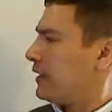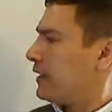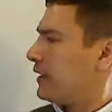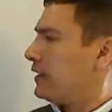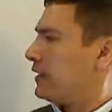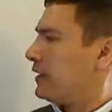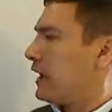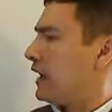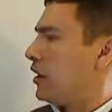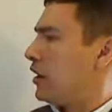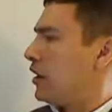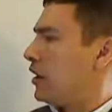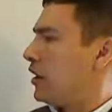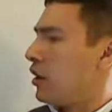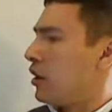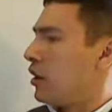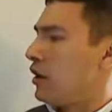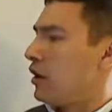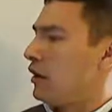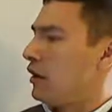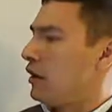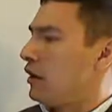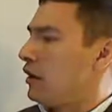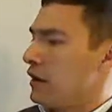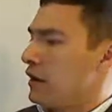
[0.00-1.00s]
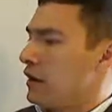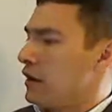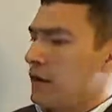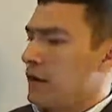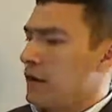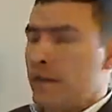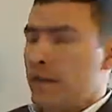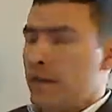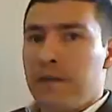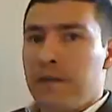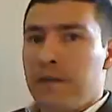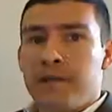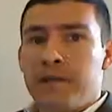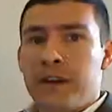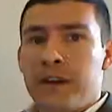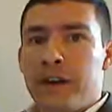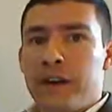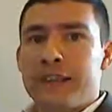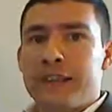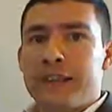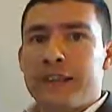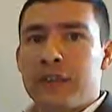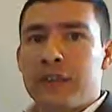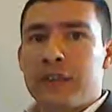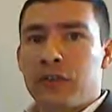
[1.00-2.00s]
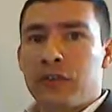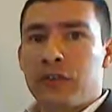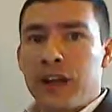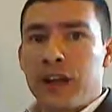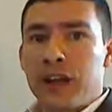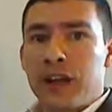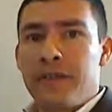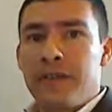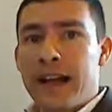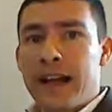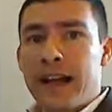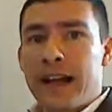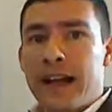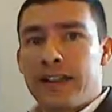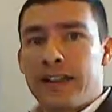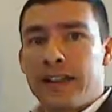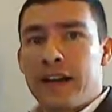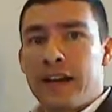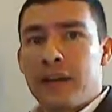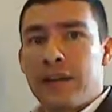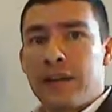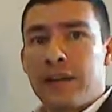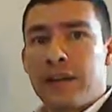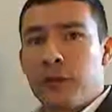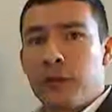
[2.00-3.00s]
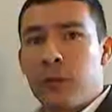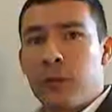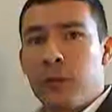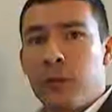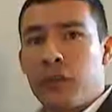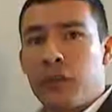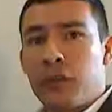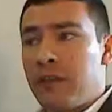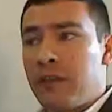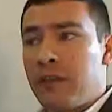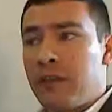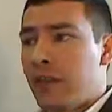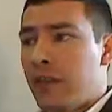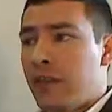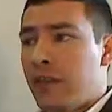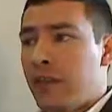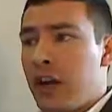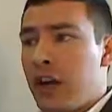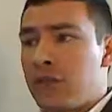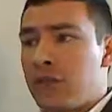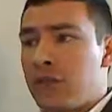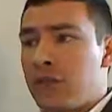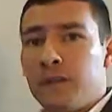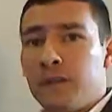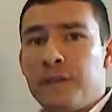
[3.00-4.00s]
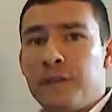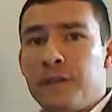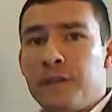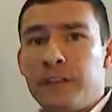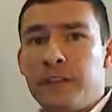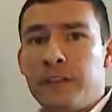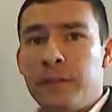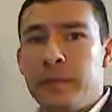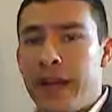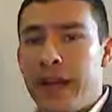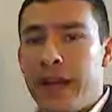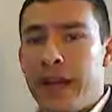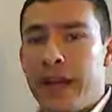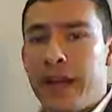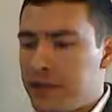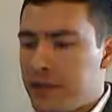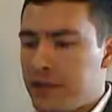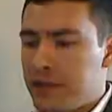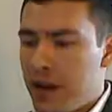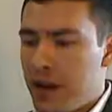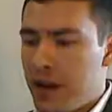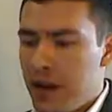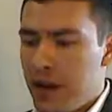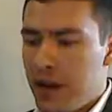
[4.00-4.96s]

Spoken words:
they are very similar. In fact, they're both around 350 pages.